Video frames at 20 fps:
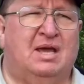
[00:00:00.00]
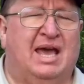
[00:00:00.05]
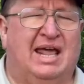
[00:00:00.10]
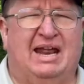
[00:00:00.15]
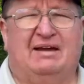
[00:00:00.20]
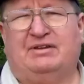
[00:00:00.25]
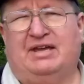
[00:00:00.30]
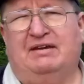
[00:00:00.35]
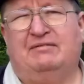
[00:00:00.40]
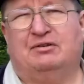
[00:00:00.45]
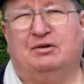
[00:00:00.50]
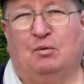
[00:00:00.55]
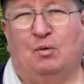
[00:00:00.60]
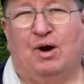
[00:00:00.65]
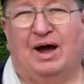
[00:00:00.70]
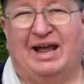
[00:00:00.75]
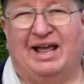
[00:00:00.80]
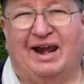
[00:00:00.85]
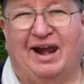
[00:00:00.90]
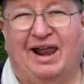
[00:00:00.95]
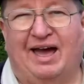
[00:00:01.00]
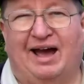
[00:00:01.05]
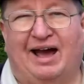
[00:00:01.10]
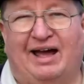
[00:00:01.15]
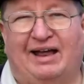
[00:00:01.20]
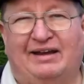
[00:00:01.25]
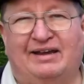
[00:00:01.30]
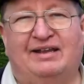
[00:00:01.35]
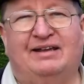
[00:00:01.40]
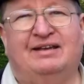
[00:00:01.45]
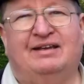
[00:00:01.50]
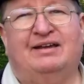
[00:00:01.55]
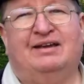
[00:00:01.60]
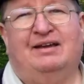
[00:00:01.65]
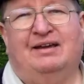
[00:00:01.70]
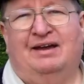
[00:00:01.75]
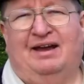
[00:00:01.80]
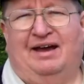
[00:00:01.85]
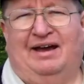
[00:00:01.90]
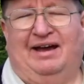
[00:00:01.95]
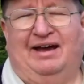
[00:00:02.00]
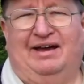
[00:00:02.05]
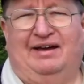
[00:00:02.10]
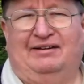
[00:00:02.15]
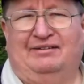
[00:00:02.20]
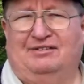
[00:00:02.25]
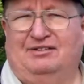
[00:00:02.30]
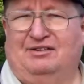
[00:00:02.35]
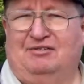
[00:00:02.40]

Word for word: and I've given away a lot. Uh,